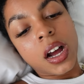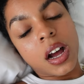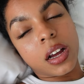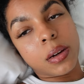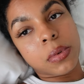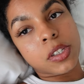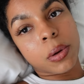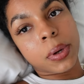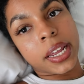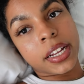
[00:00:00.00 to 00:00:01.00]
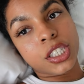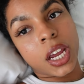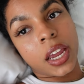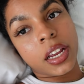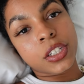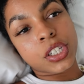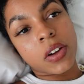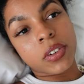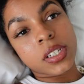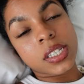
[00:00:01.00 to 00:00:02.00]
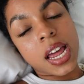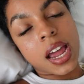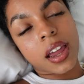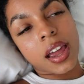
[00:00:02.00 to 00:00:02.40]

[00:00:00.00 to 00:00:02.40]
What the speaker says: So I'm gonna get changed and have a little snack